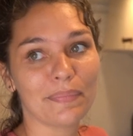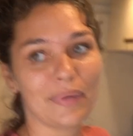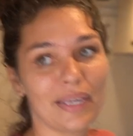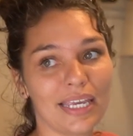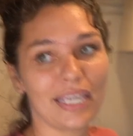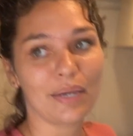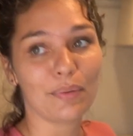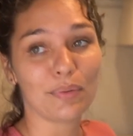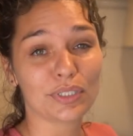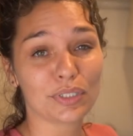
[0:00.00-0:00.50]

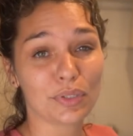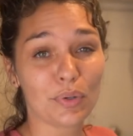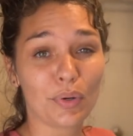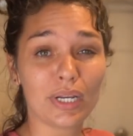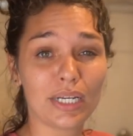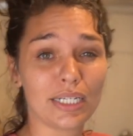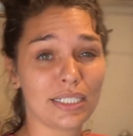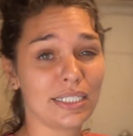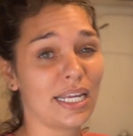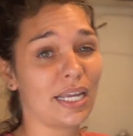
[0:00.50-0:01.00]
It was going
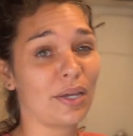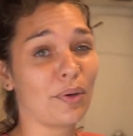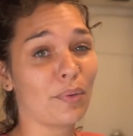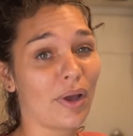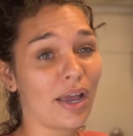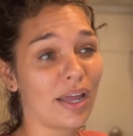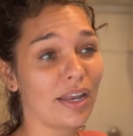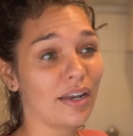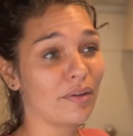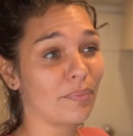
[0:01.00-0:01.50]
to take
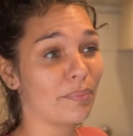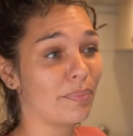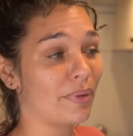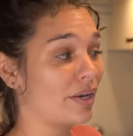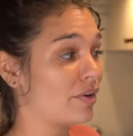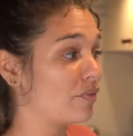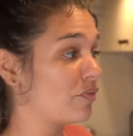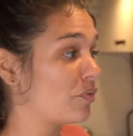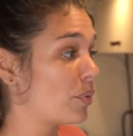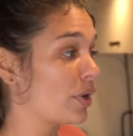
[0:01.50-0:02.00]
quite a bit
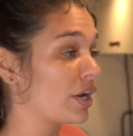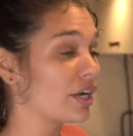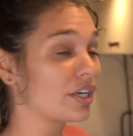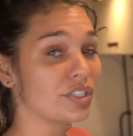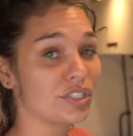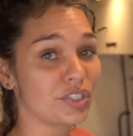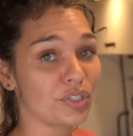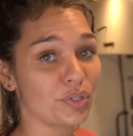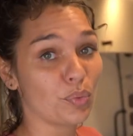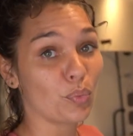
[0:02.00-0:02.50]
of work
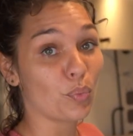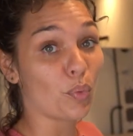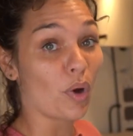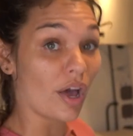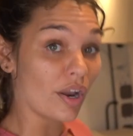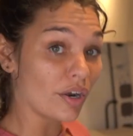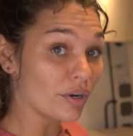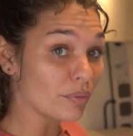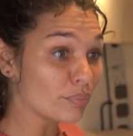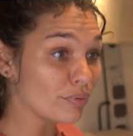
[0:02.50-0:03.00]
to
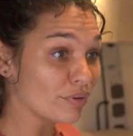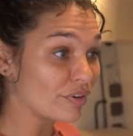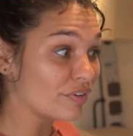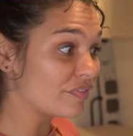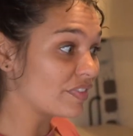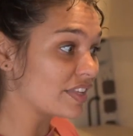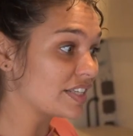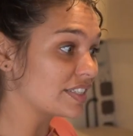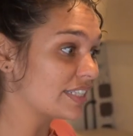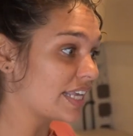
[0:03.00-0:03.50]
waterproof
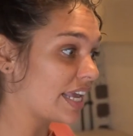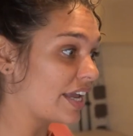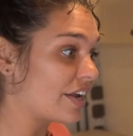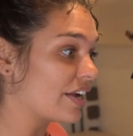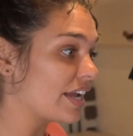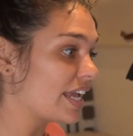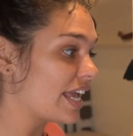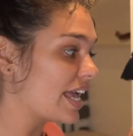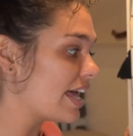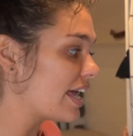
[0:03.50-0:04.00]
this
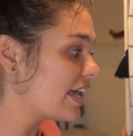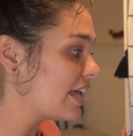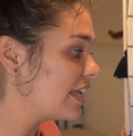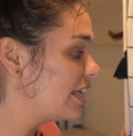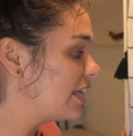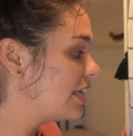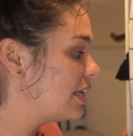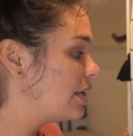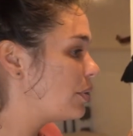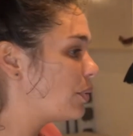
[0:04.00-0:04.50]
area.
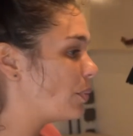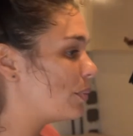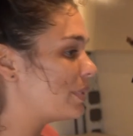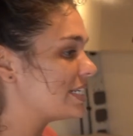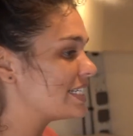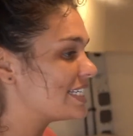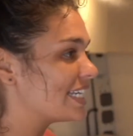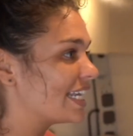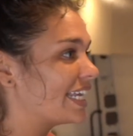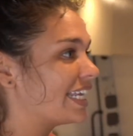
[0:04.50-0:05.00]
We
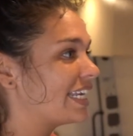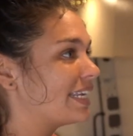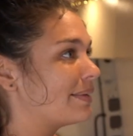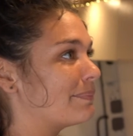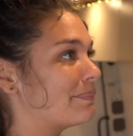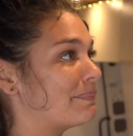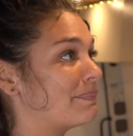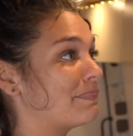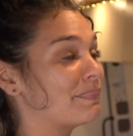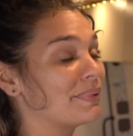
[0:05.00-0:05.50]
did
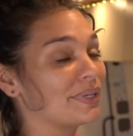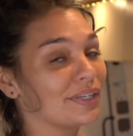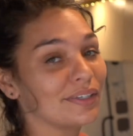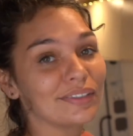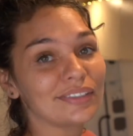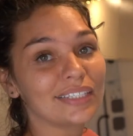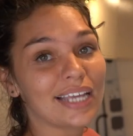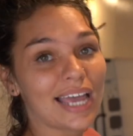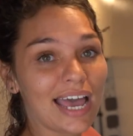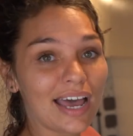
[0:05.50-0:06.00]

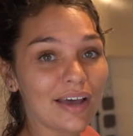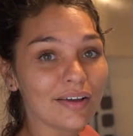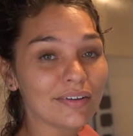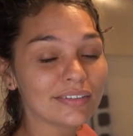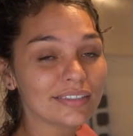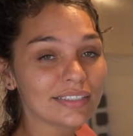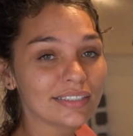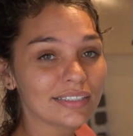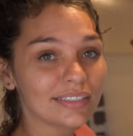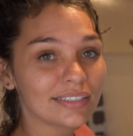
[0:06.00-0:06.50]
build out
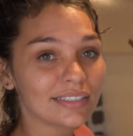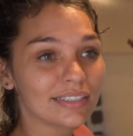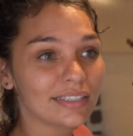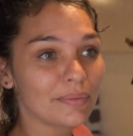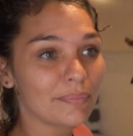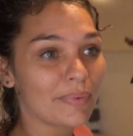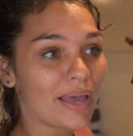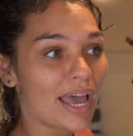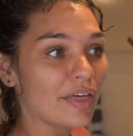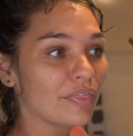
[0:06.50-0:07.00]
the
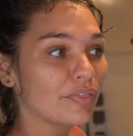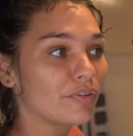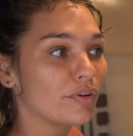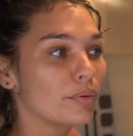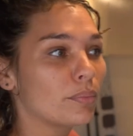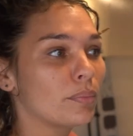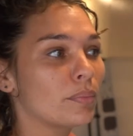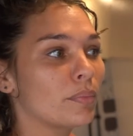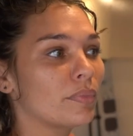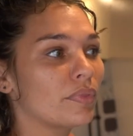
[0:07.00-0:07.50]

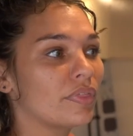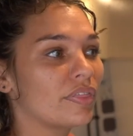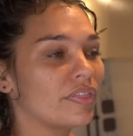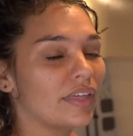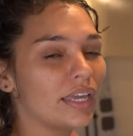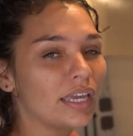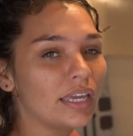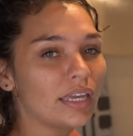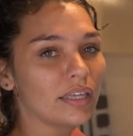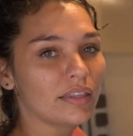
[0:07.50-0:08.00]
bathroom
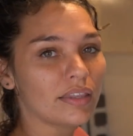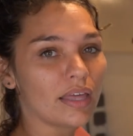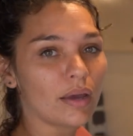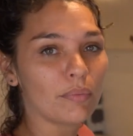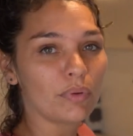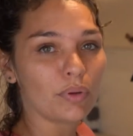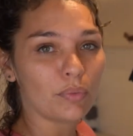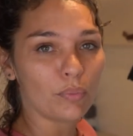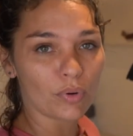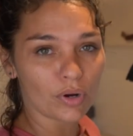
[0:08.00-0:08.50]
thinking that
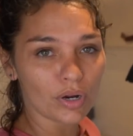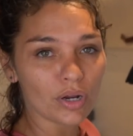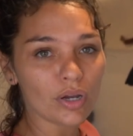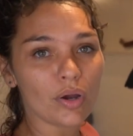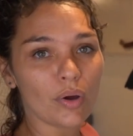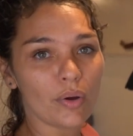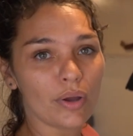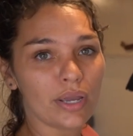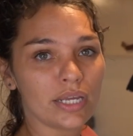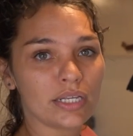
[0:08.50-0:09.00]
we were
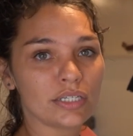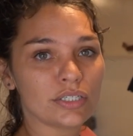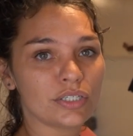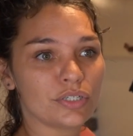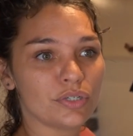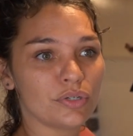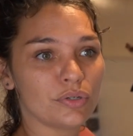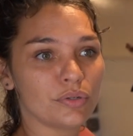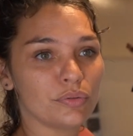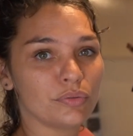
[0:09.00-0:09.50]
going
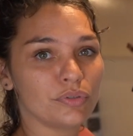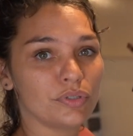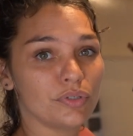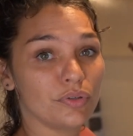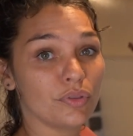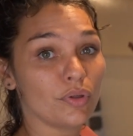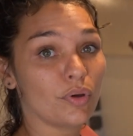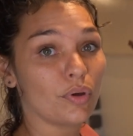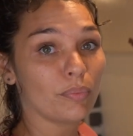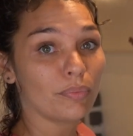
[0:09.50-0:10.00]
to do
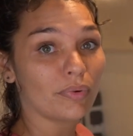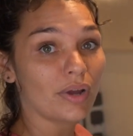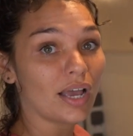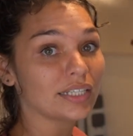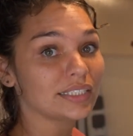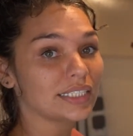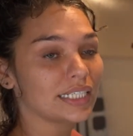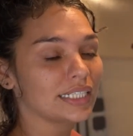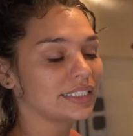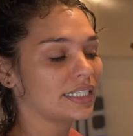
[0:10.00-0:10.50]
the whole
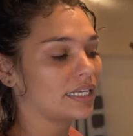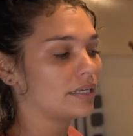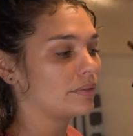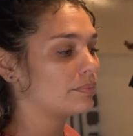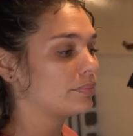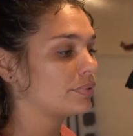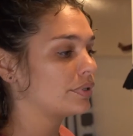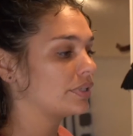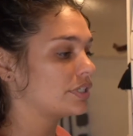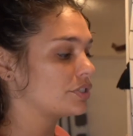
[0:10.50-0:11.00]
process and
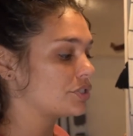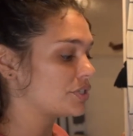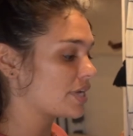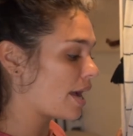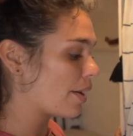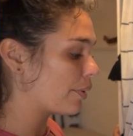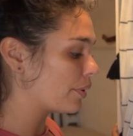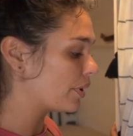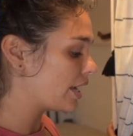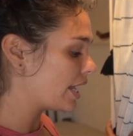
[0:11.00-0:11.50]
put the
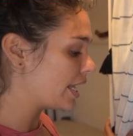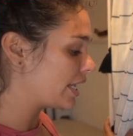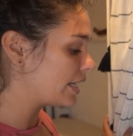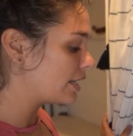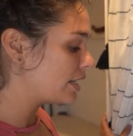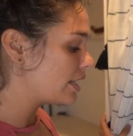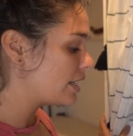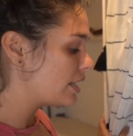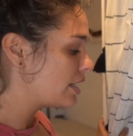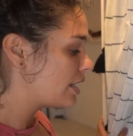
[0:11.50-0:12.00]
shower in,
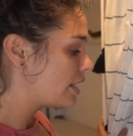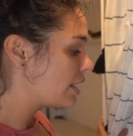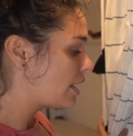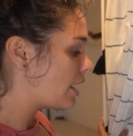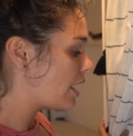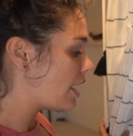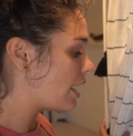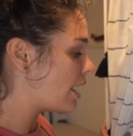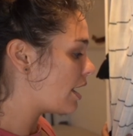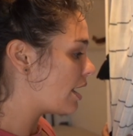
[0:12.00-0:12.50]

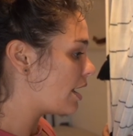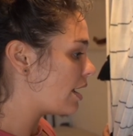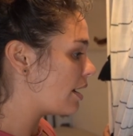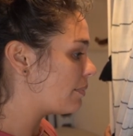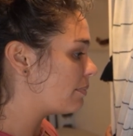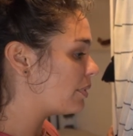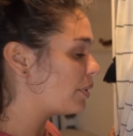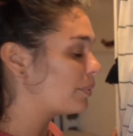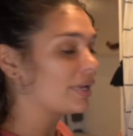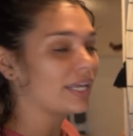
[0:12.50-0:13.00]

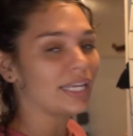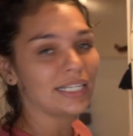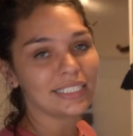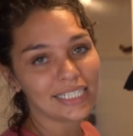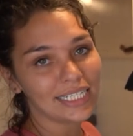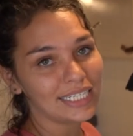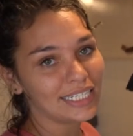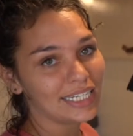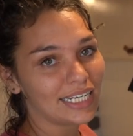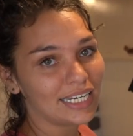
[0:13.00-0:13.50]
but we
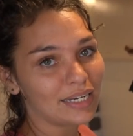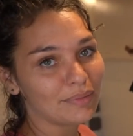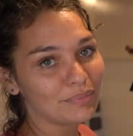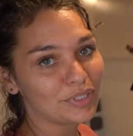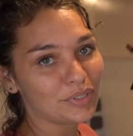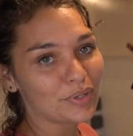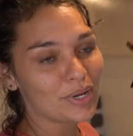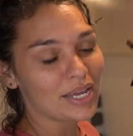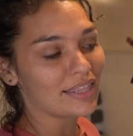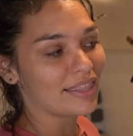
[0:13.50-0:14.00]
didn't end up
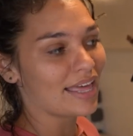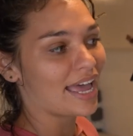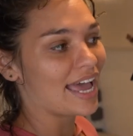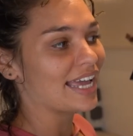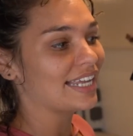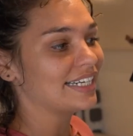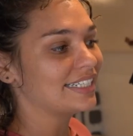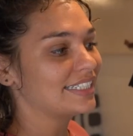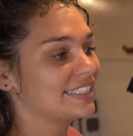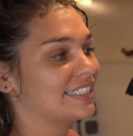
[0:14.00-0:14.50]
doing
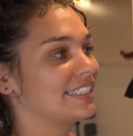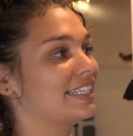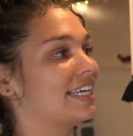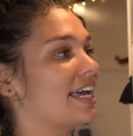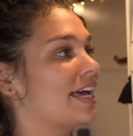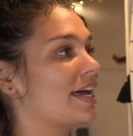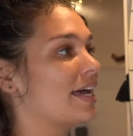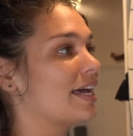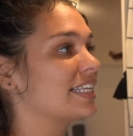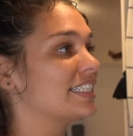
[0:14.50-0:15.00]
that.
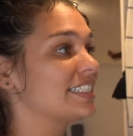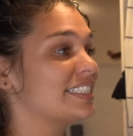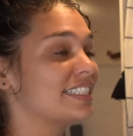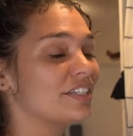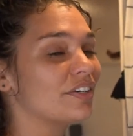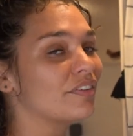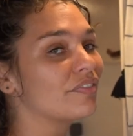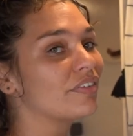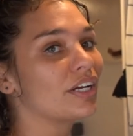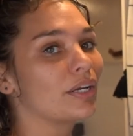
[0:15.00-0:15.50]
It's
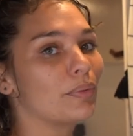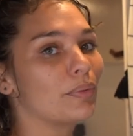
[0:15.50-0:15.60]
still very